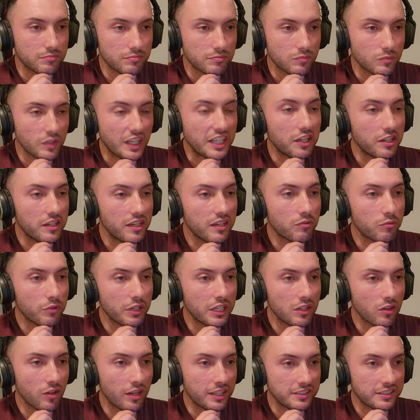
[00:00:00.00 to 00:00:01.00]
Like you didn't
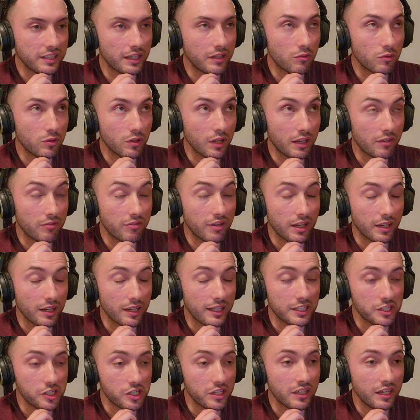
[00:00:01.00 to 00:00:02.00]
realize that you were like, fuck, I
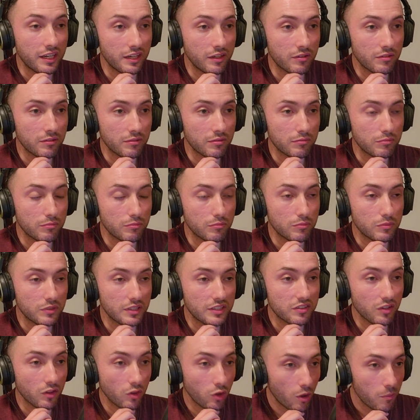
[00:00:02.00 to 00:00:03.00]
actually need to.
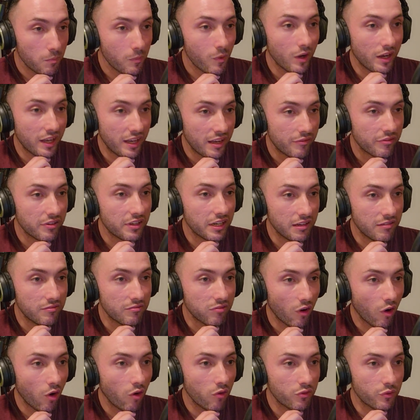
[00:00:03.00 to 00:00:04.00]
There's a lot more effort
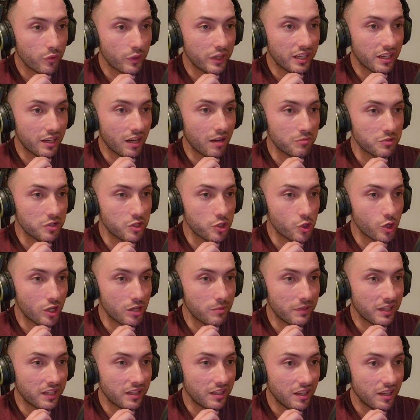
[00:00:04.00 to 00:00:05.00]
involved when it comes to
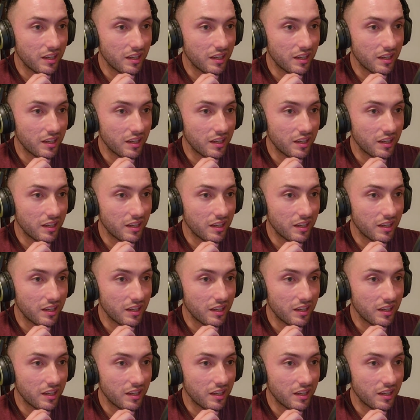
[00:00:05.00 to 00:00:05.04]
streaming.